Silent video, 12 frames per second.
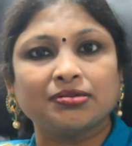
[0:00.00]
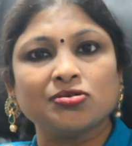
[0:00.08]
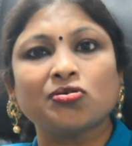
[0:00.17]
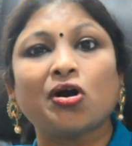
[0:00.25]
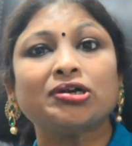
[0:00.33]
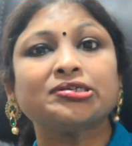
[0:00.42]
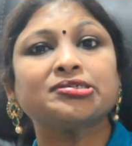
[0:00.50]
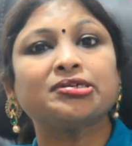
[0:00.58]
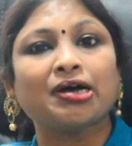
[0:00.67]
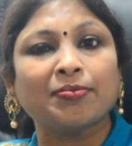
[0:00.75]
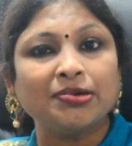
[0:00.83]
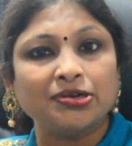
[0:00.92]
You call it as a
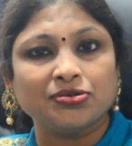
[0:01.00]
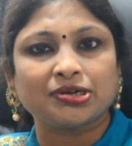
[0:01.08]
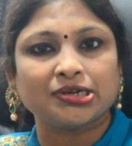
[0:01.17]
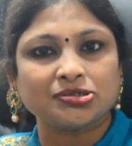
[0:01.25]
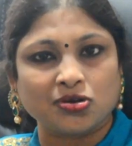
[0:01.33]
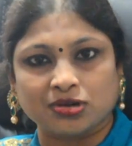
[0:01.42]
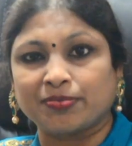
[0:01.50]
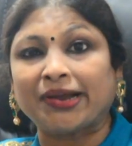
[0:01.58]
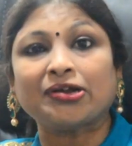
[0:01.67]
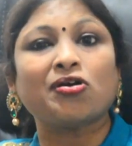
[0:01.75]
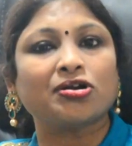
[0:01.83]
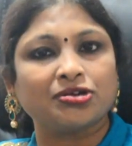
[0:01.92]
double uterus or
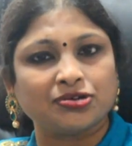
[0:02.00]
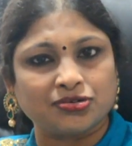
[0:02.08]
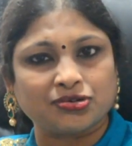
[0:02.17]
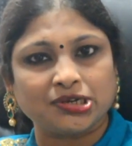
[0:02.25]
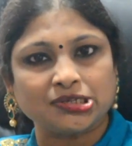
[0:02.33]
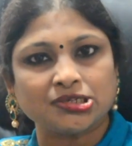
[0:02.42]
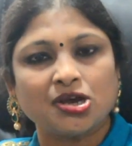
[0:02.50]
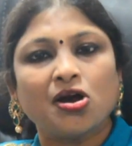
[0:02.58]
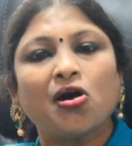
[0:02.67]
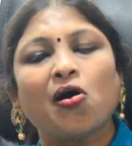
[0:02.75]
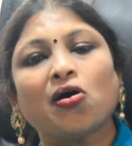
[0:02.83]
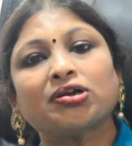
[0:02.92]
bicornate uterus,
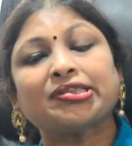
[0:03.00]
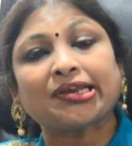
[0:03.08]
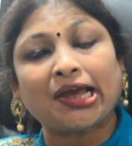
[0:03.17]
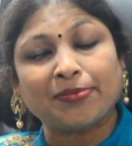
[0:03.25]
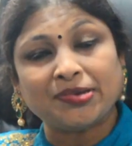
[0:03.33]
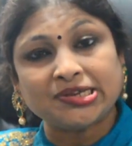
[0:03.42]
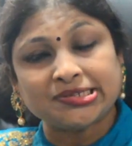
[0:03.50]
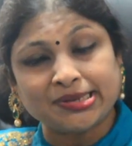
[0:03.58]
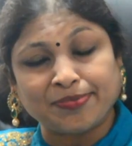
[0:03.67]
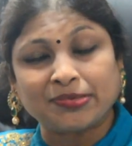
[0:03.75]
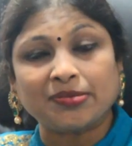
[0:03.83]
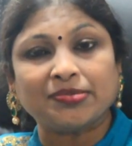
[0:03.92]
or there can be a
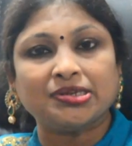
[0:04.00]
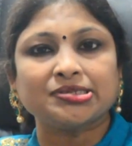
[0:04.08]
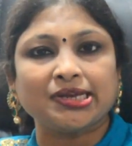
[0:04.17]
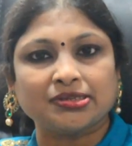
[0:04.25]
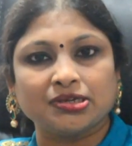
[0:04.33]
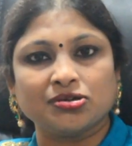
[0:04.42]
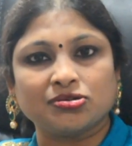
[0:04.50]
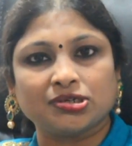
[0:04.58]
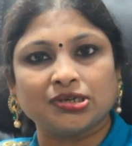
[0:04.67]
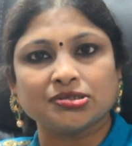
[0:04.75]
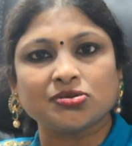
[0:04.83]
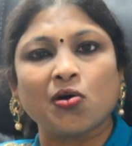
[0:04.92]
septum inside the
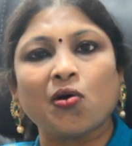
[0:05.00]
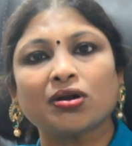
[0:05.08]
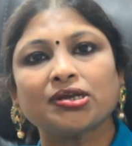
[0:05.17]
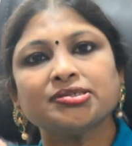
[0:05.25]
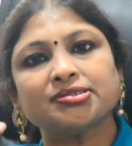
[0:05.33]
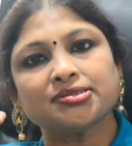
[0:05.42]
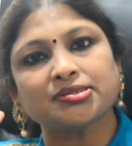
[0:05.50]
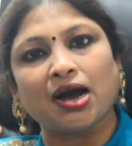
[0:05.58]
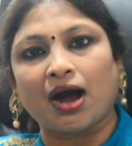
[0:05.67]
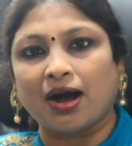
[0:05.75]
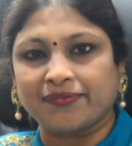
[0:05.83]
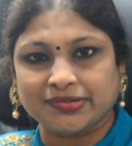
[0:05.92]
uterus, or it's just
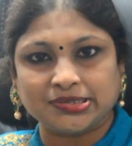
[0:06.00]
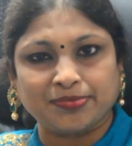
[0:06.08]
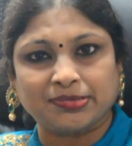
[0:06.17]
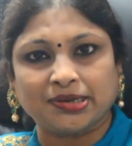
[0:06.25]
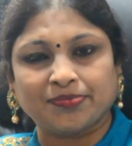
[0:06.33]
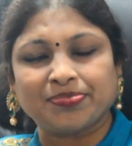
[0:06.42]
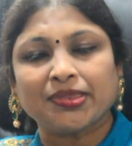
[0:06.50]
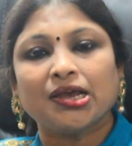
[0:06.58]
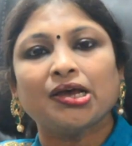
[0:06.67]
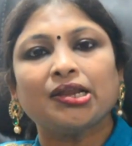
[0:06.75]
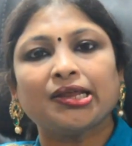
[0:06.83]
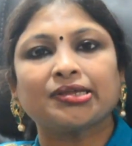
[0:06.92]
a half a septum.
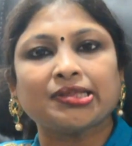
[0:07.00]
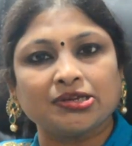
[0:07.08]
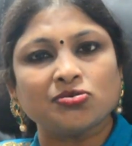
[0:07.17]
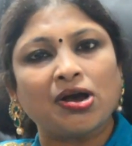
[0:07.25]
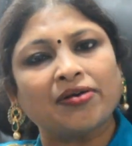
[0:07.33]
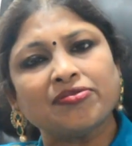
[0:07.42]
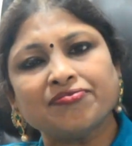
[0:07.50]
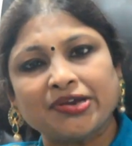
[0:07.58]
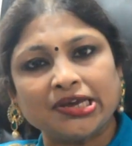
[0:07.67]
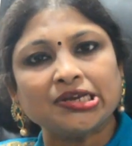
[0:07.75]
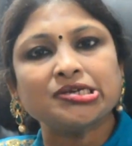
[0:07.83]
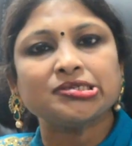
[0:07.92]
Like that, you have
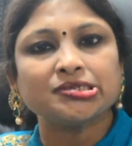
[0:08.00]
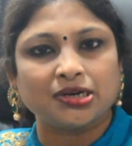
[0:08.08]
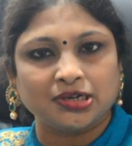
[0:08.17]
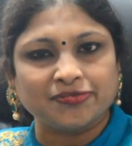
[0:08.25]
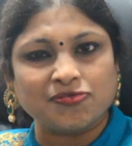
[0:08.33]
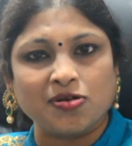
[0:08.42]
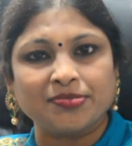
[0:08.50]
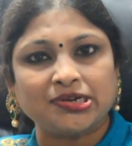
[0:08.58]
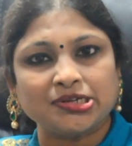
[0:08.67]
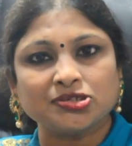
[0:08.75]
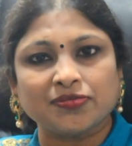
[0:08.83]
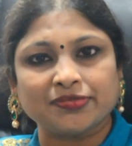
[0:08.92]
various
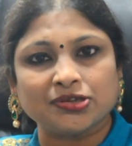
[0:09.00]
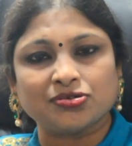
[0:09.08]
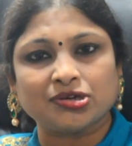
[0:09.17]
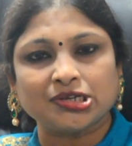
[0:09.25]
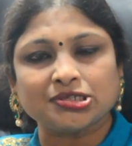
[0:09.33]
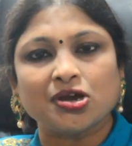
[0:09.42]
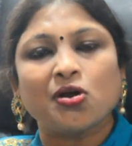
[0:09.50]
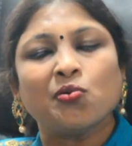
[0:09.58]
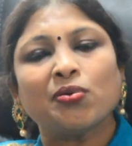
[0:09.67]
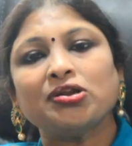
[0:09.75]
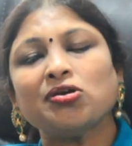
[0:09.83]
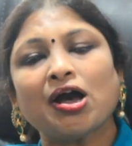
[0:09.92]
deformities of the uterus.
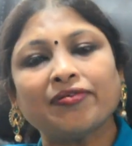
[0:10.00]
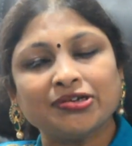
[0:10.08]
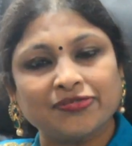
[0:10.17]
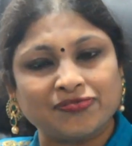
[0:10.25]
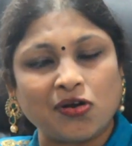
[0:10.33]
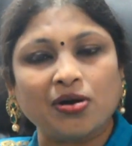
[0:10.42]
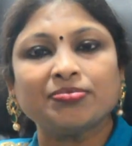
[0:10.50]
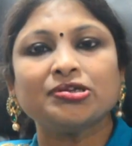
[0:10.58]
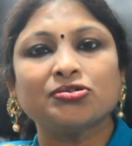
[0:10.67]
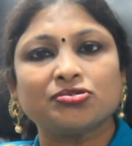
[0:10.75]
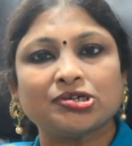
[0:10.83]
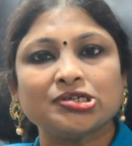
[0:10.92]
When you have a deformed
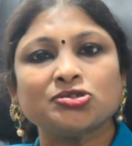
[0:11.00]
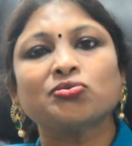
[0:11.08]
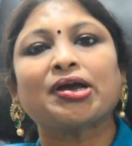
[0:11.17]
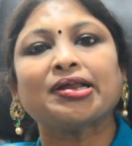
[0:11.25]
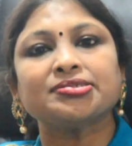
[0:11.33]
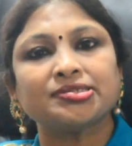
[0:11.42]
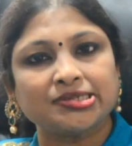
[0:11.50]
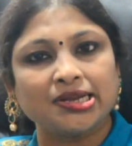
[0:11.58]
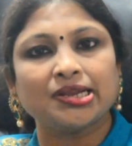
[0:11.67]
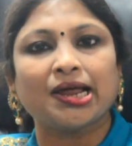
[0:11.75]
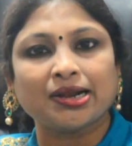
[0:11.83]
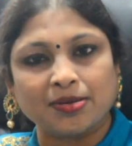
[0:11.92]
uterus, you can still
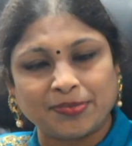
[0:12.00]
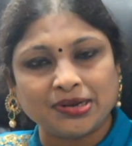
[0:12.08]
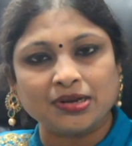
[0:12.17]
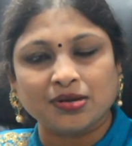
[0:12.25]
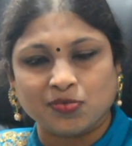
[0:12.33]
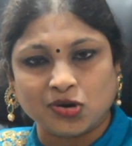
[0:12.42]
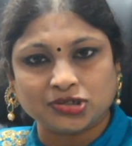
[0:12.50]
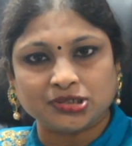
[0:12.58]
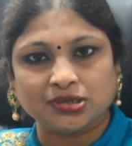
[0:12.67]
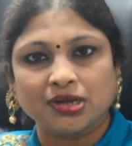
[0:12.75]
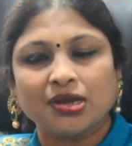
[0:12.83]
land up in an abortion.